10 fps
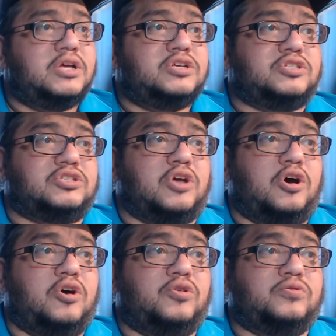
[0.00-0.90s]

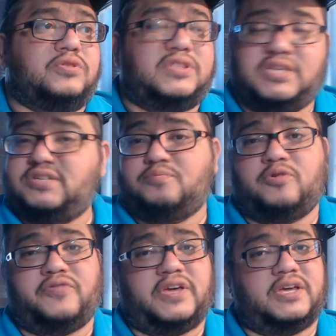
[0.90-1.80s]
So this
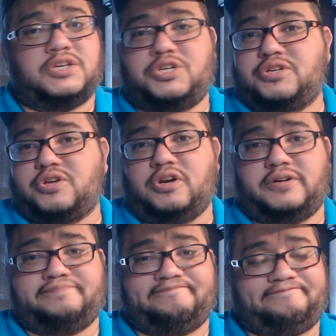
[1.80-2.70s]
movie is just gonna.